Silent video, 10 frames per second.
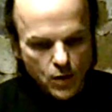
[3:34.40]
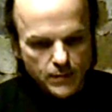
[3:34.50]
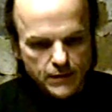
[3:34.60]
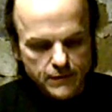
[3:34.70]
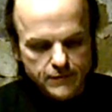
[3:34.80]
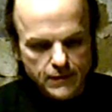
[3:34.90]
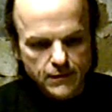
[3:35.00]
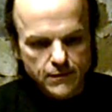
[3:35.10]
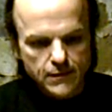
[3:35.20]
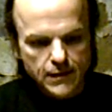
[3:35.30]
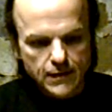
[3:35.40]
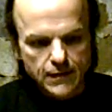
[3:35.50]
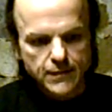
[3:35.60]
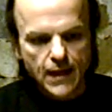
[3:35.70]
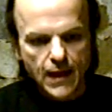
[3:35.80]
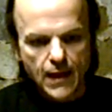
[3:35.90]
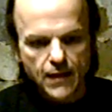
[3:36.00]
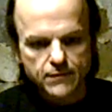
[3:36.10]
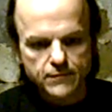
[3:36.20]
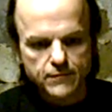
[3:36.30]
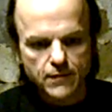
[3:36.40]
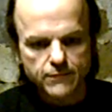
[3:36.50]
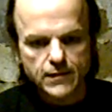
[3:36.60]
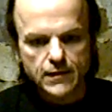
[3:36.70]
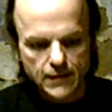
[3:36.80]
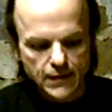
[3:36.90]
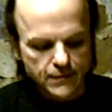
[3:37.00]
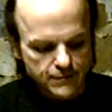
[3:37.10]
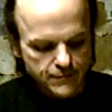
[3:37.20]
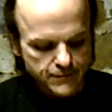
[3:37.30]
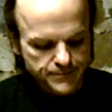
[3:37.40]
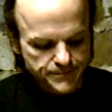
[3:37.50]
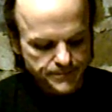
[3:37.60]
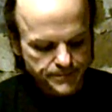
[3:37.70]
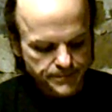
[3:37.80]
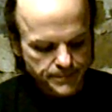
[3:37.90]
Obama is clearly in the hands of the elites,